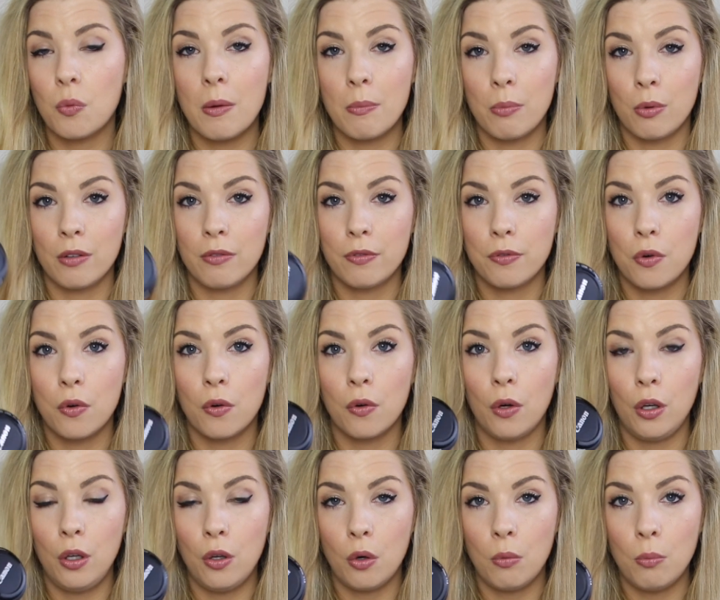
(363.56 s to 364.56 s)

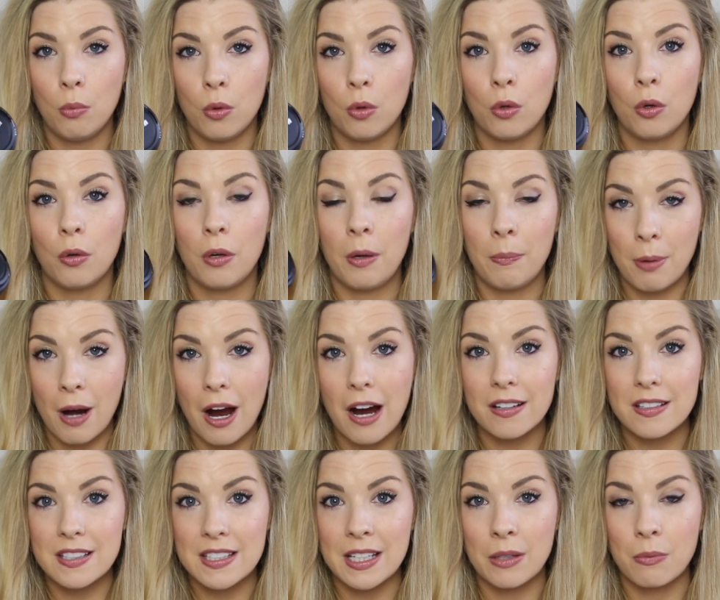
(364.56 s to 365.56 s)
1.4 a lot more and
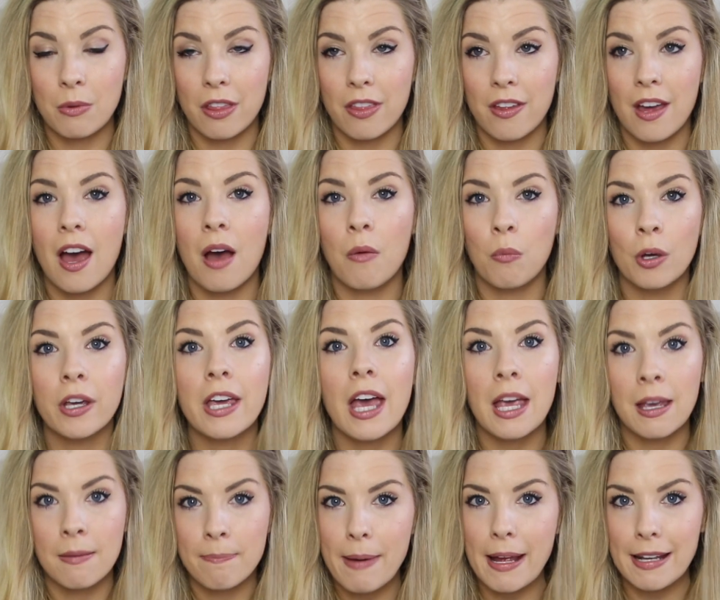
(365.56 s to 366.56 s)
practicing with it, and we're
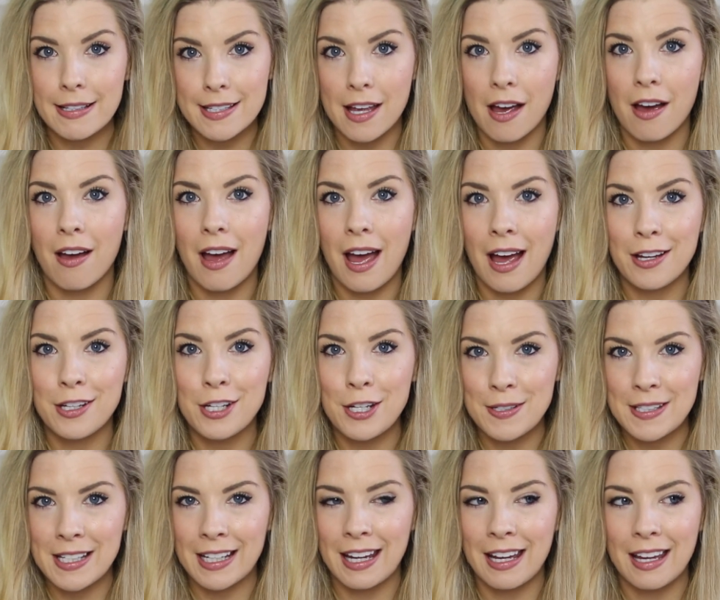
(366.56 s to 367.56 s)
getting better at
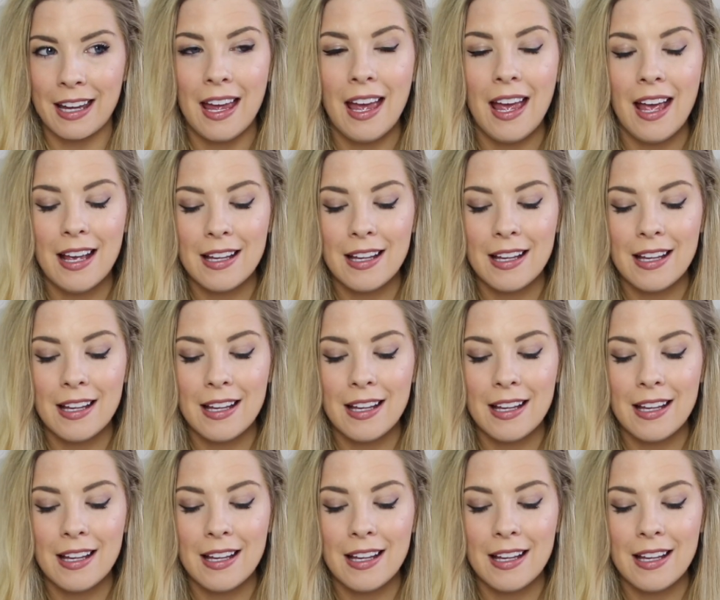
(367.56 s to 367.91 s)
using it.